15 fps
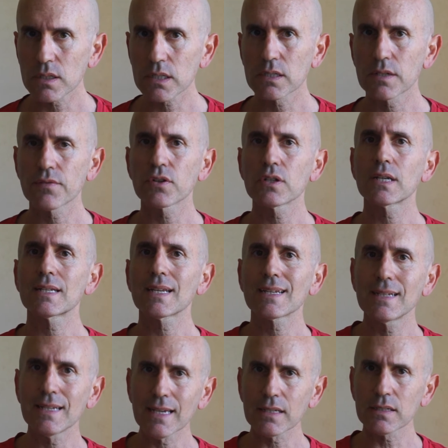as different
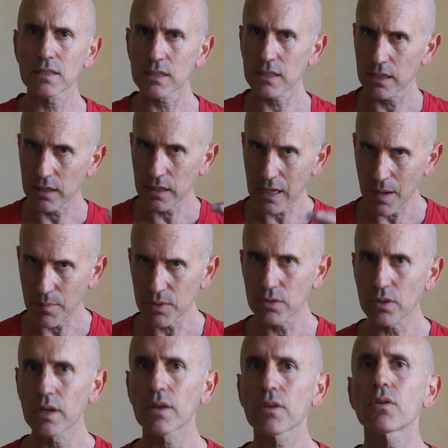techniques that can come
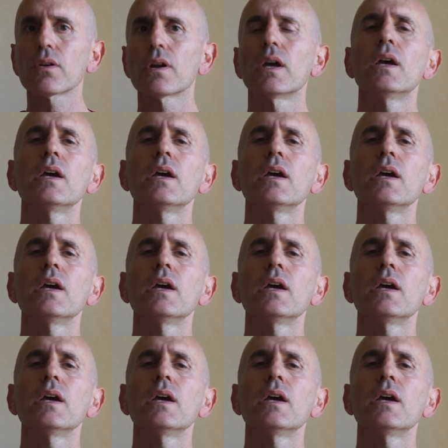together